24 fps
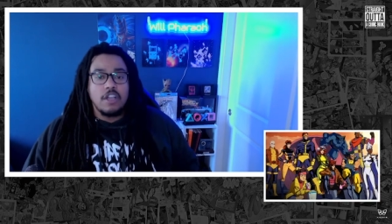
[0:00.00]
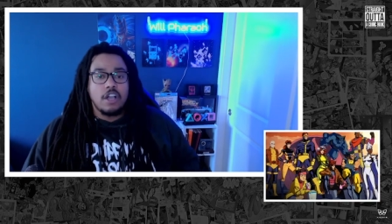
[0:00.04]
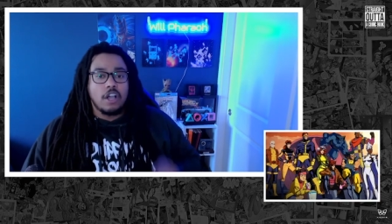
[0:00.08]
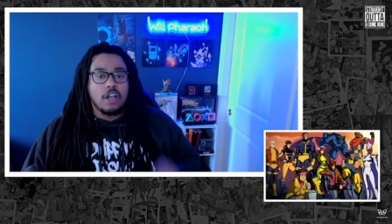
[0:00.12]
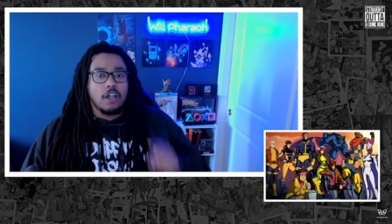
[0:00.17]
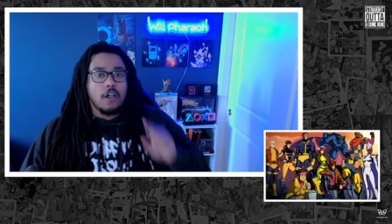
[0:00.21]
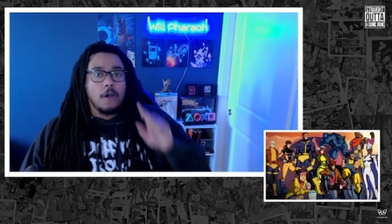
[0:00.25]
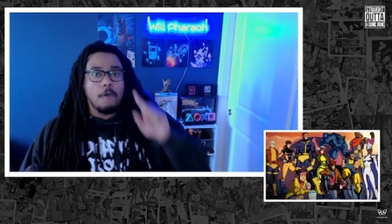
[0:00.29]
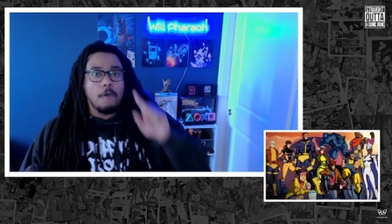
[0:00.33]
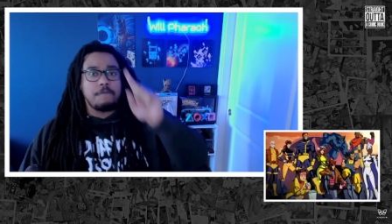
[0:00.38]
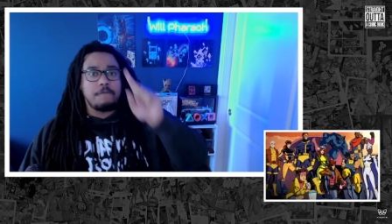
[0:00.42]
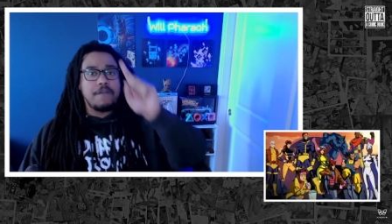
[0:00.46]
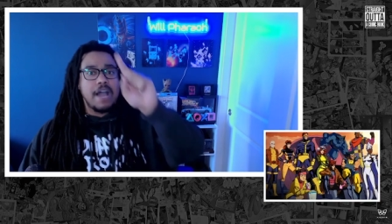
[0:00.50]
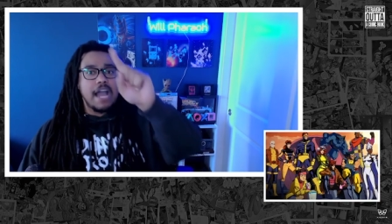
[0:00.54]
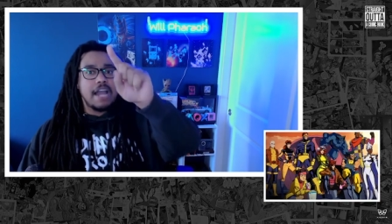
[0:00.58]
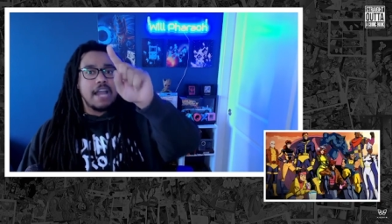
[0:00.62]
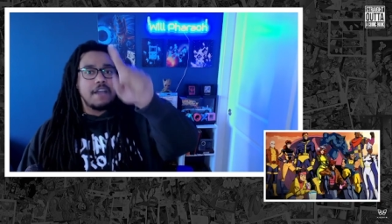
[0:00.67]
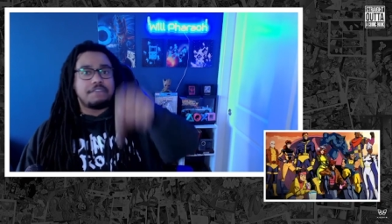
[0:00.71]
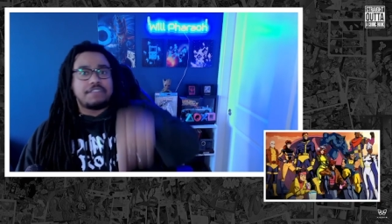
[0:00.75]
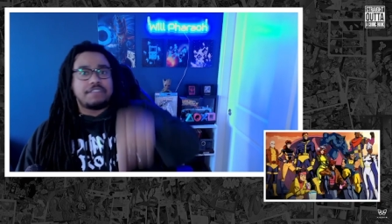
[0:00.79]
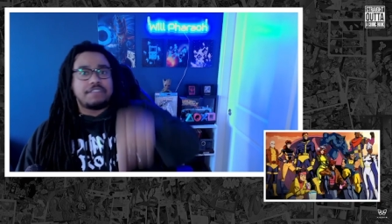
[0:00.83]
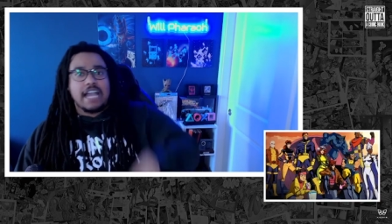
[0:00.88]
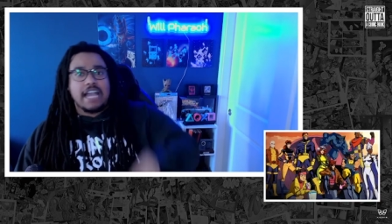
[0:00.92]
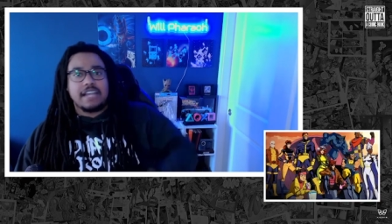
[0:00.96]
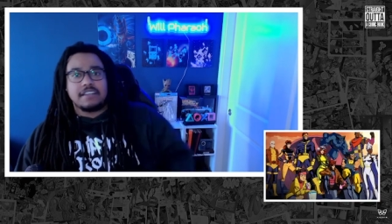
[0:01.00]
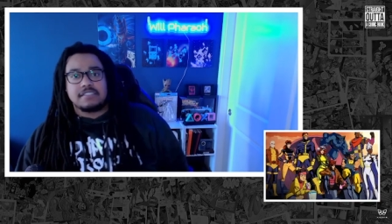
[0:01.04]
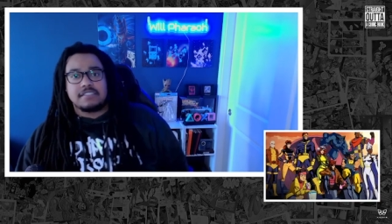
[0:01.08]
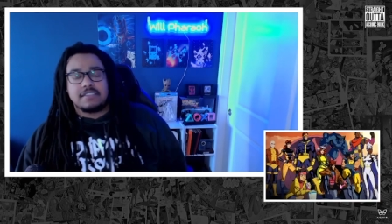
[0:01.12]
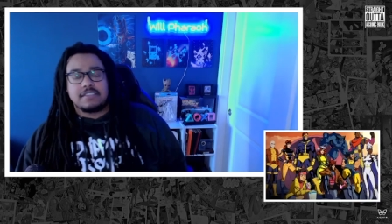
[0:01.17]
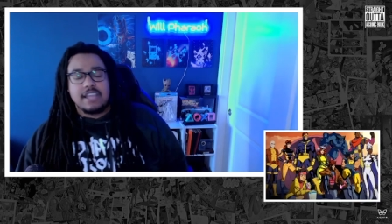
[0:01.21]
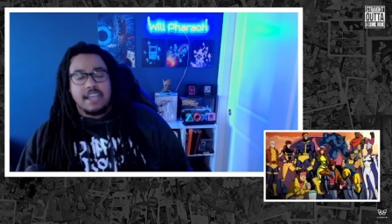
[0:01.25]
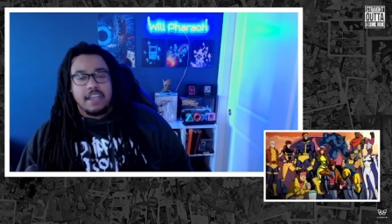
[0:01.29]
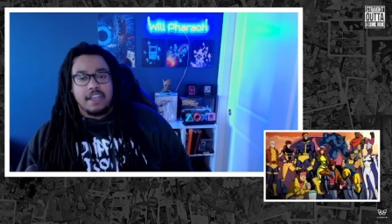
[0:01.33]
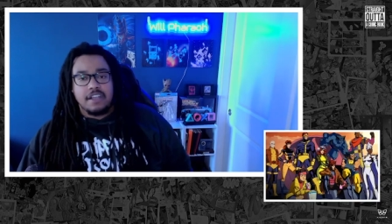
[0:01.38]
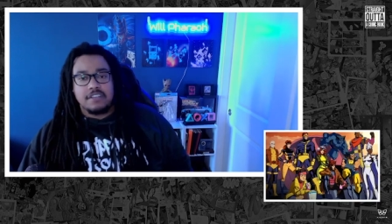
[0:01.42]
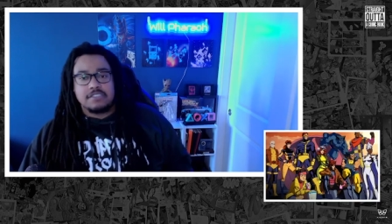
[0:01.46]
Go find a flight of
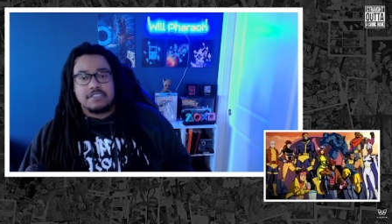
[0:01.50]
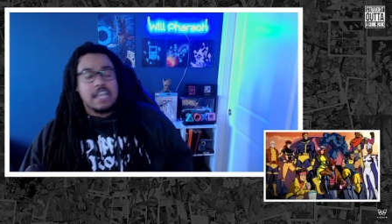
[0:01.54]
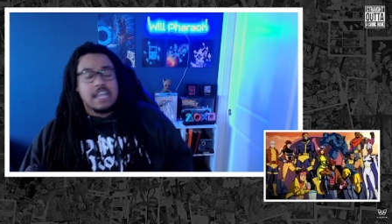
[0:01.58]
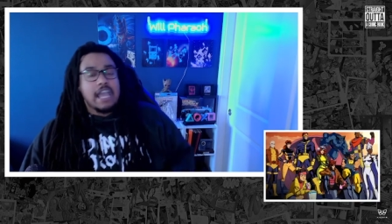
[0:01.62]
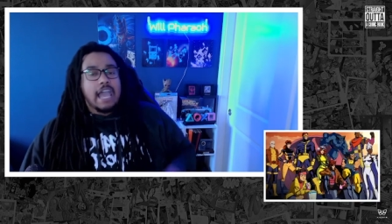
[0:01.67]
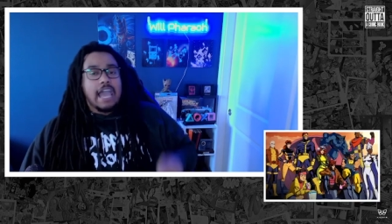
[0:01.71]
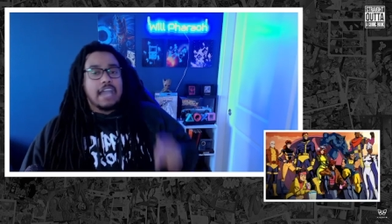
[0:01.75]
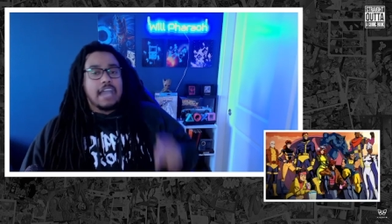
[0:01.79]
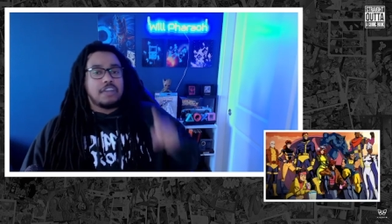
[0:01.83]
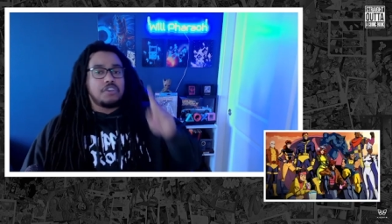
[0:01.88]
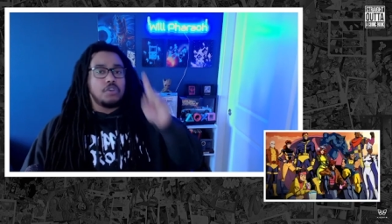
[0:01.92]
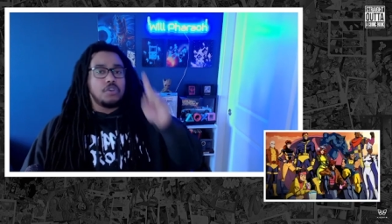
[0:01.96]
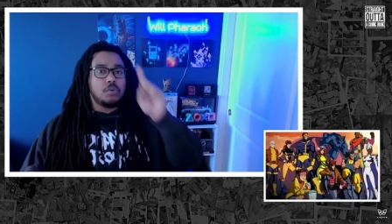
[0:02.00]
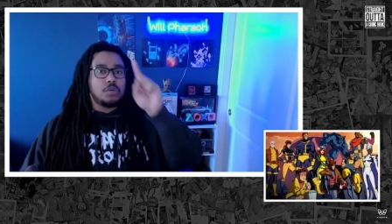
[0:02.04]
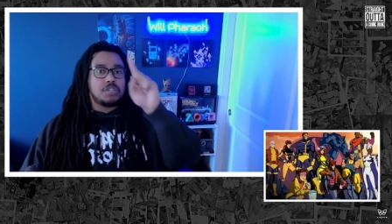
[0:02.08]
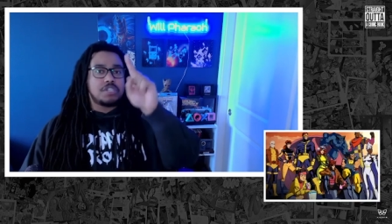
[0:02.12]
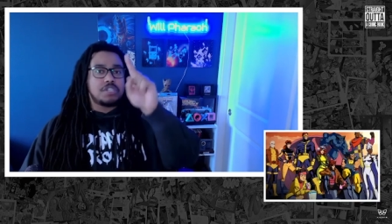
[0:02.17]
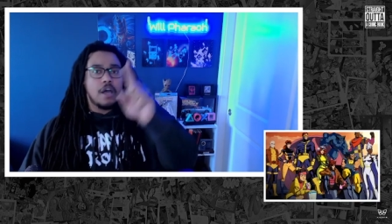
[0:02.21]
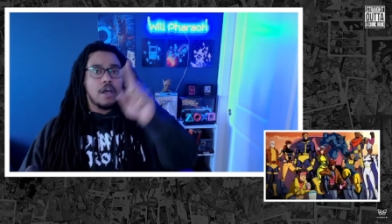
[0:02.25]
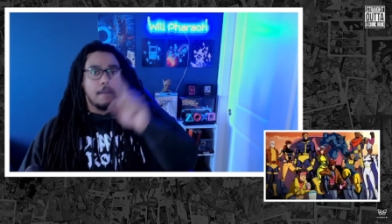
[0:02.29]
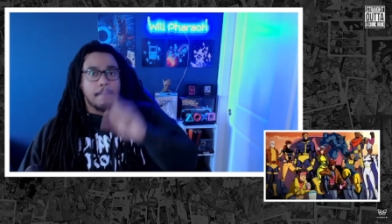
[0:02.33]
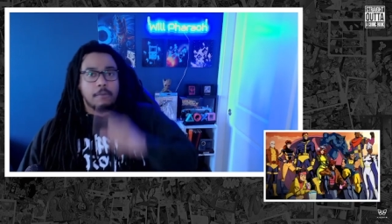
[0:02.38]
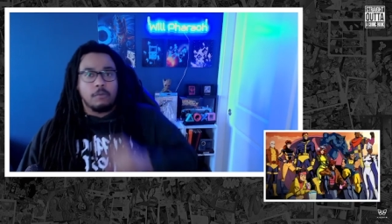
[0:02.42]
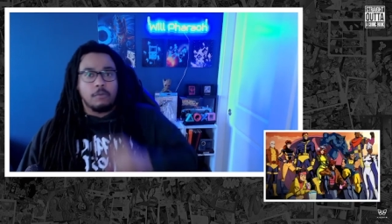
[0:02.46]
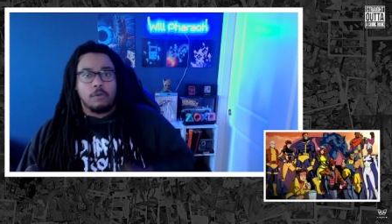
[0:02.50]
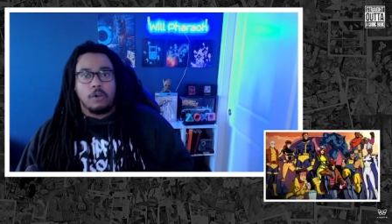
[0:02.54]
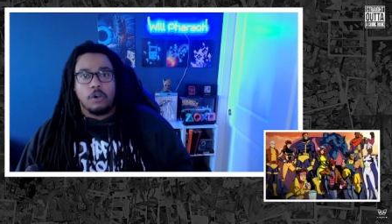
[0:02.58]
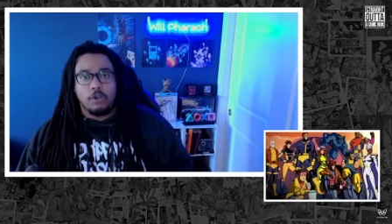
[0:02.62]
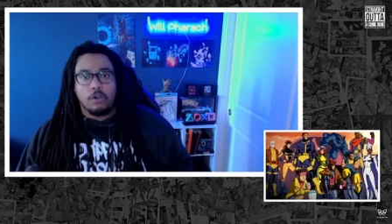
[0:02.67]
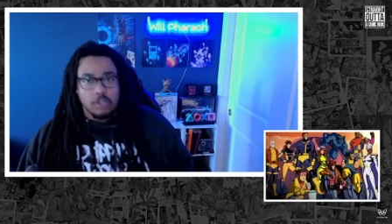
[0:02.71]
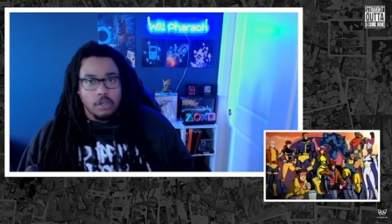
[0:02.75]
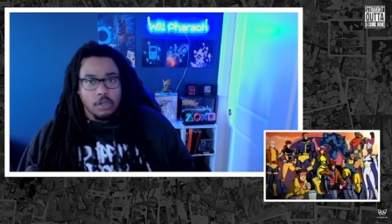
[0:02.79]
stairs and do a tumble roll